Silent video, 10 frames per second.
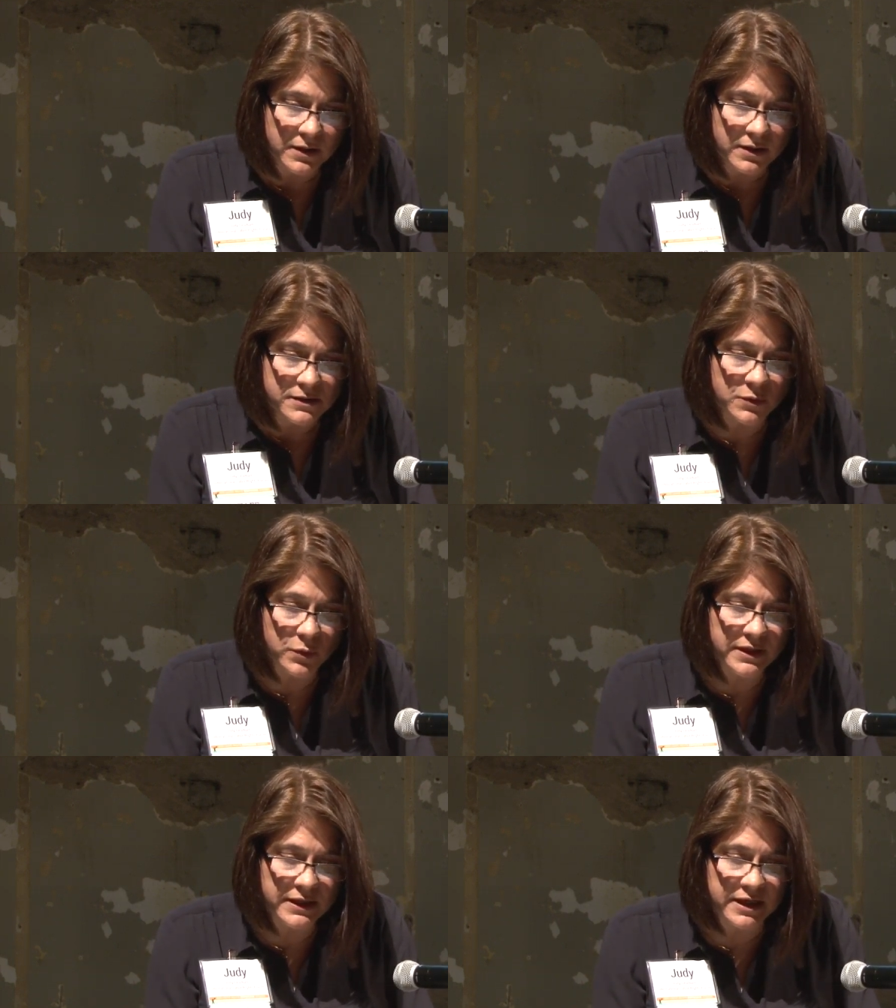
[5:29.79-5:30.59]
So we're
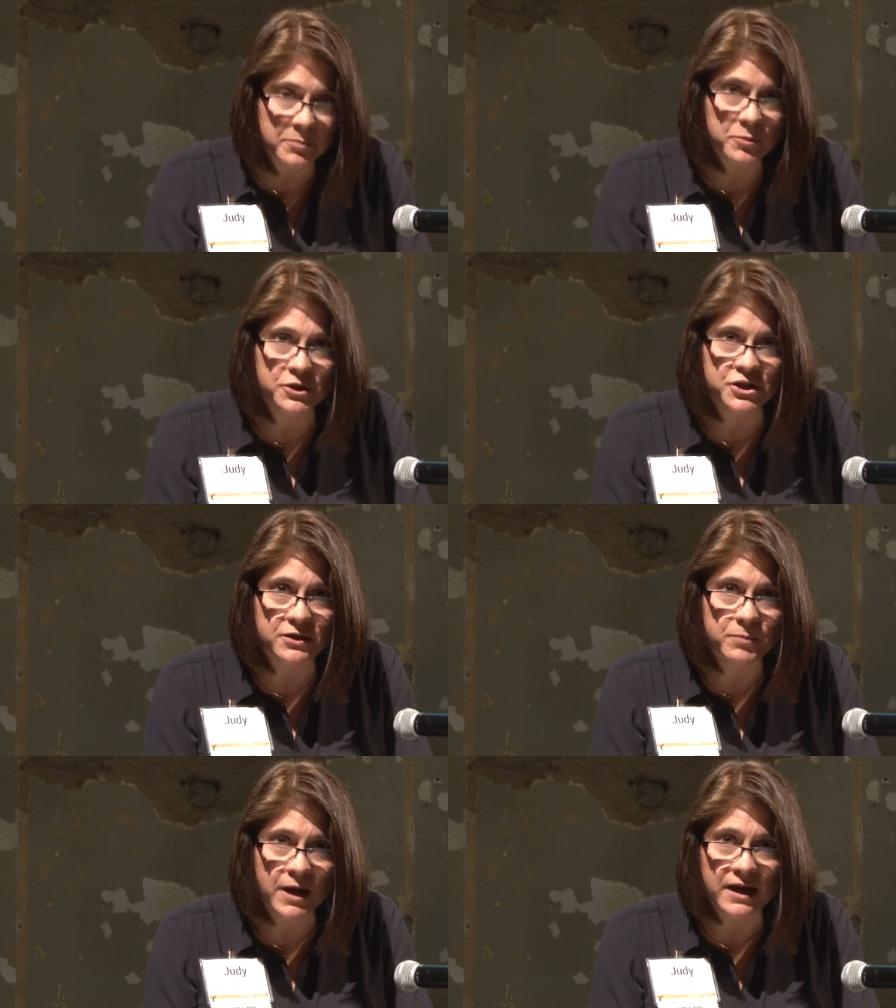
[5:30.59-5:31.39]
going to keep
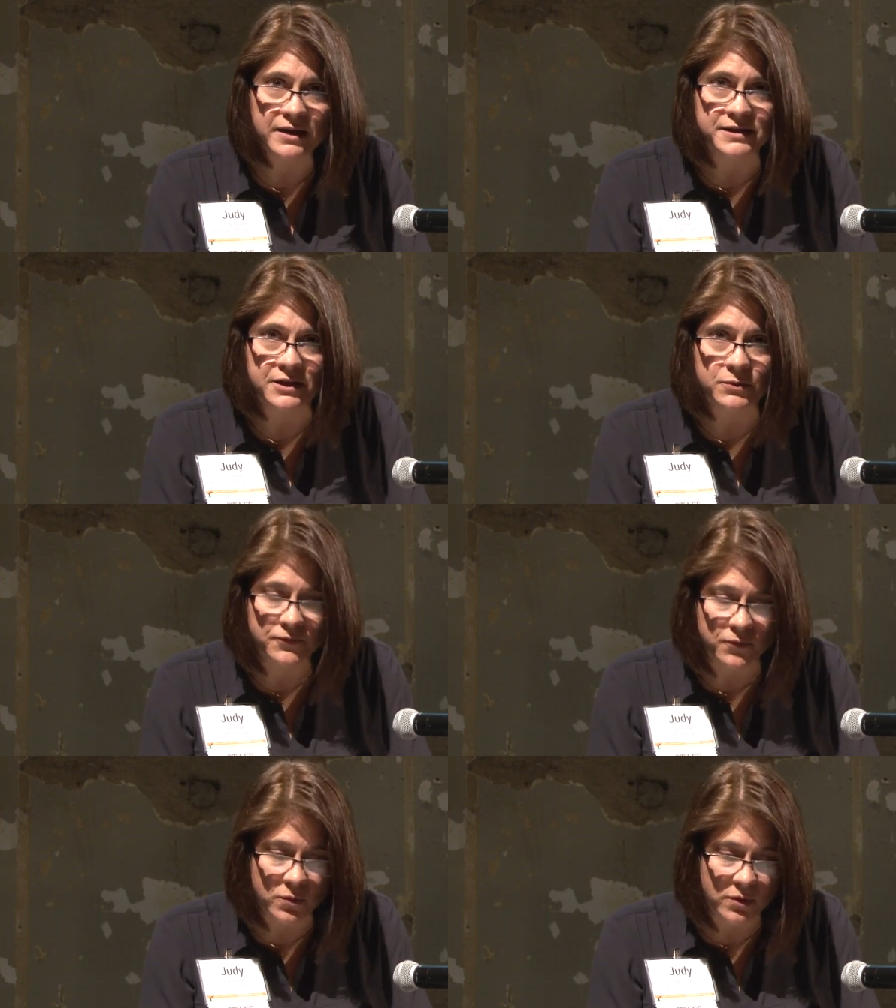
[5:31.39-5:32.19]
pushing policy
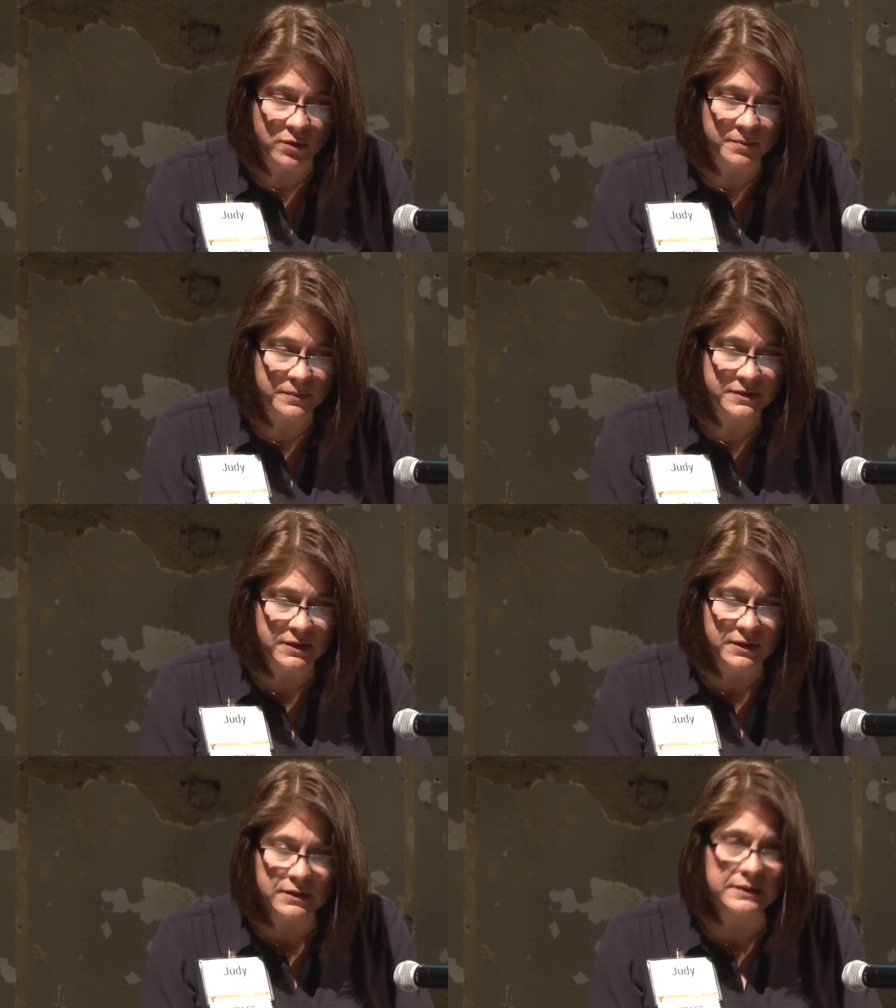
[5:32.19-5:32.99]
reforms,
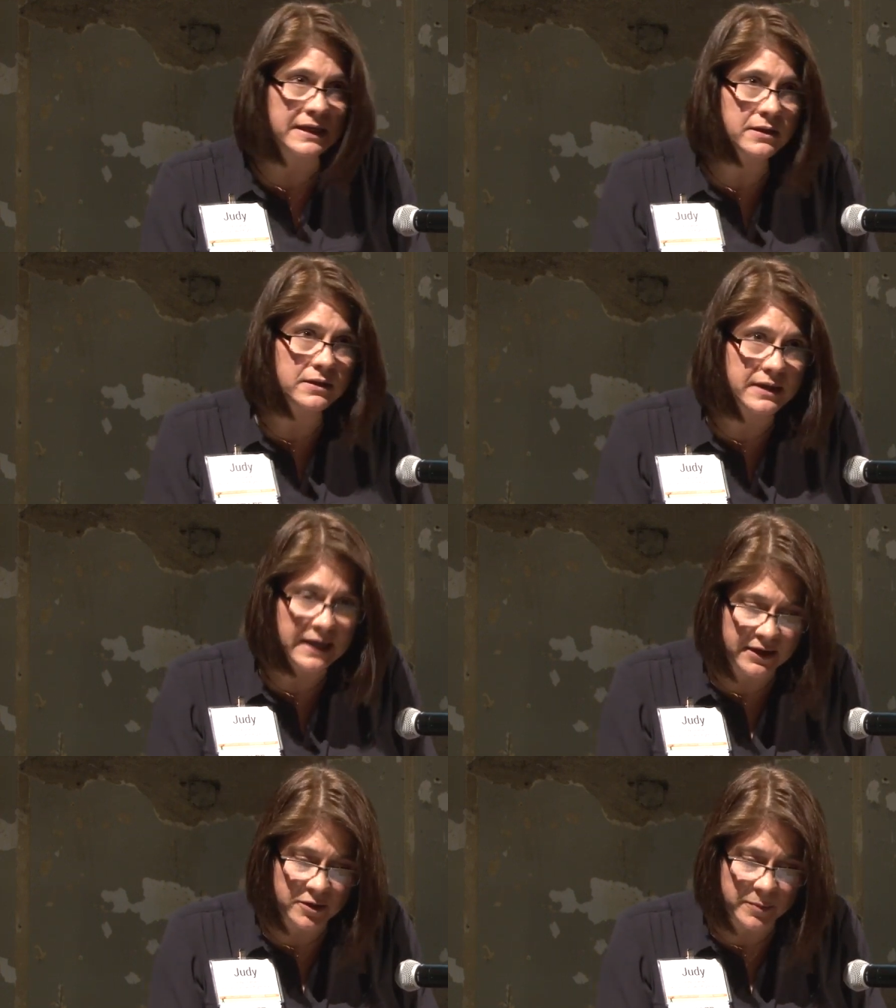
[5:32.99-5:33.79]
legal
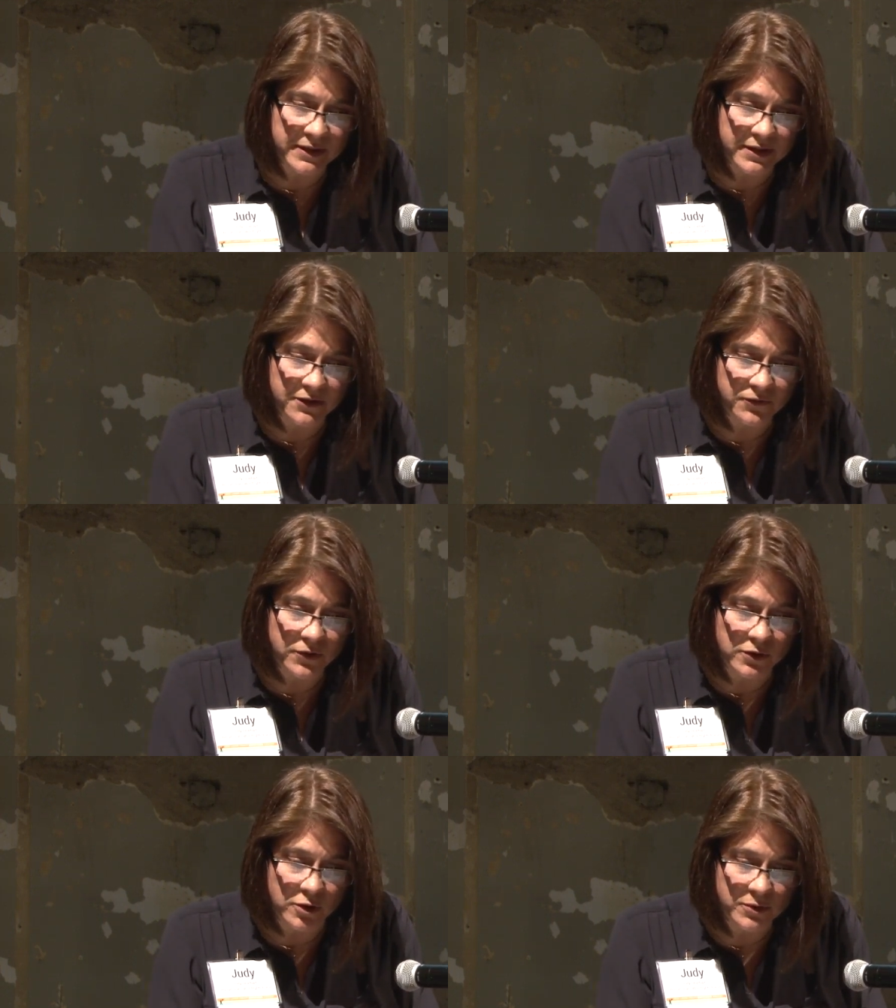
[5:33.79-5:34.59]
accountability for
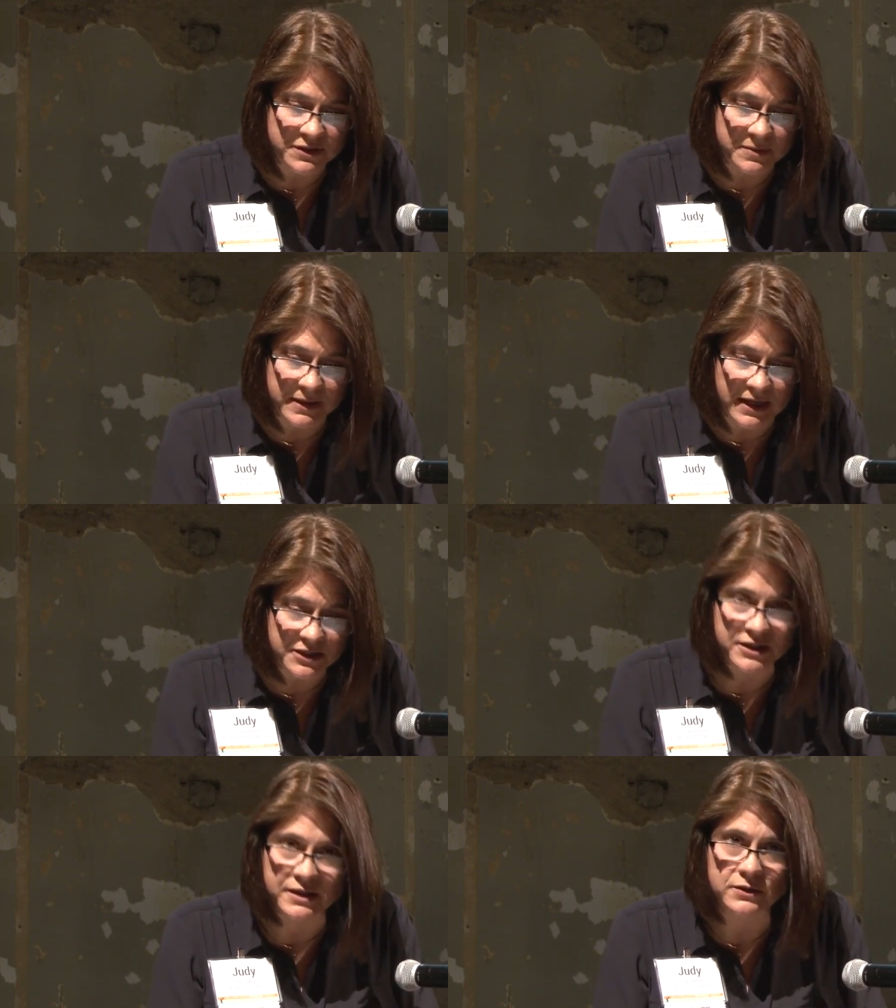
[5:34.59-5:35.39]
global supply
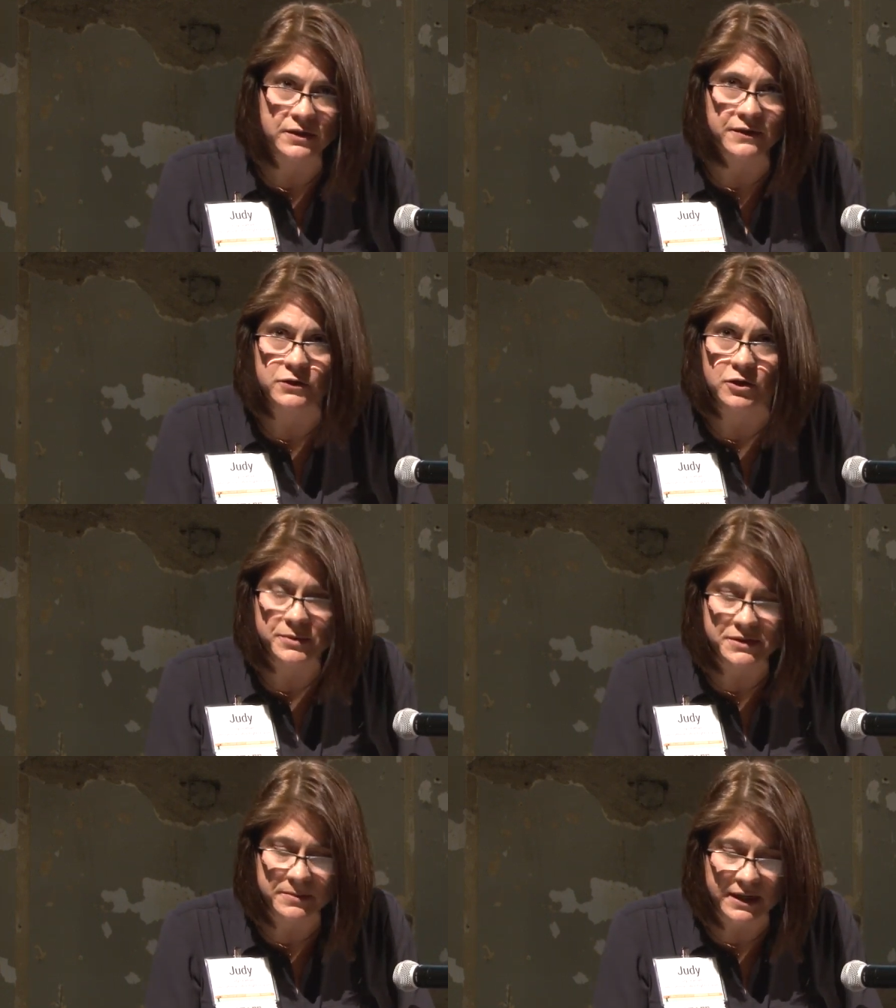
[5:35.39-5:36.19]
in, in global
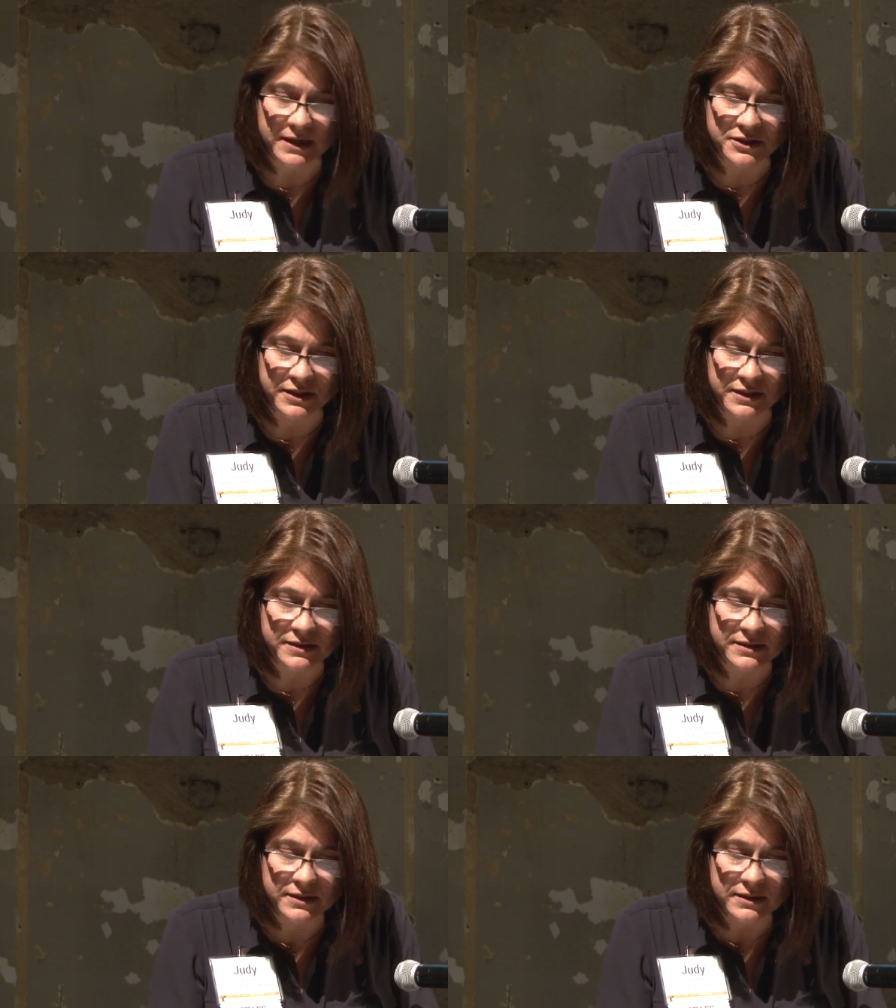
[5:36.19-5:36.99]
supply chains,